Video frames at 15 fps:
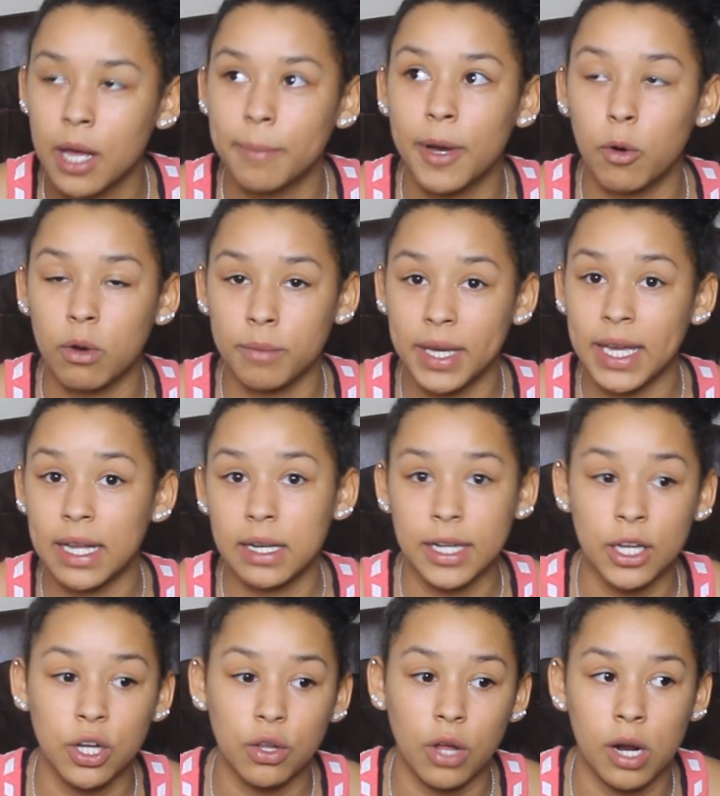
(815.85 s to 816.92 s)
But when me and
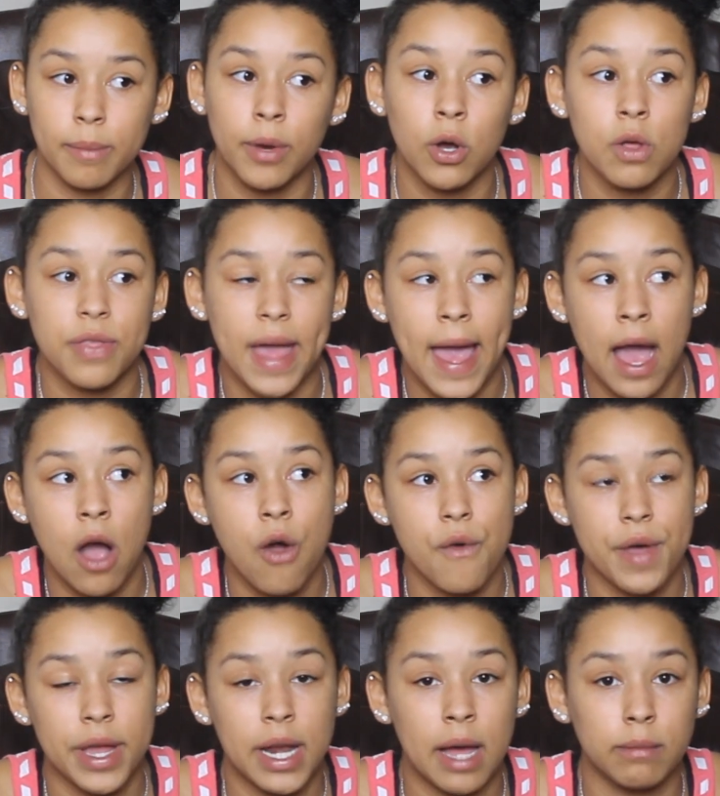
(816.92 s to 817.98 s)
Neil are both
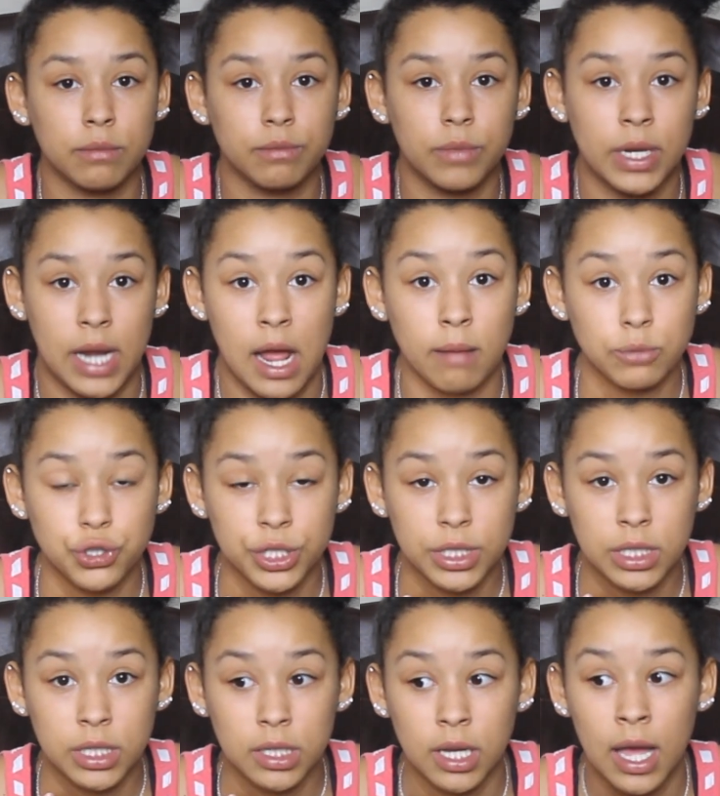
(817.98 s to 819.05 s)
out and I'm
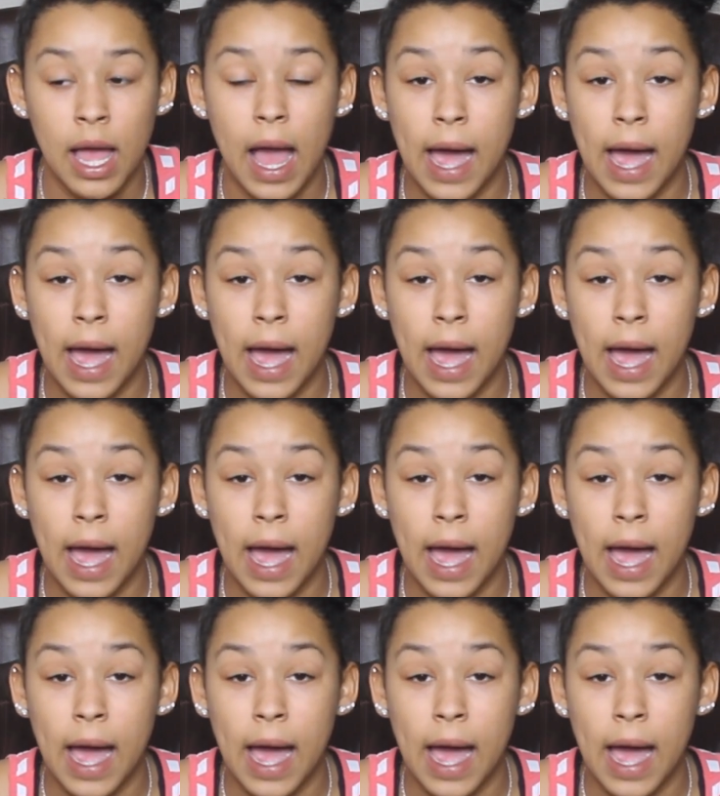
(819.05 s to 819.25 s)
drinking,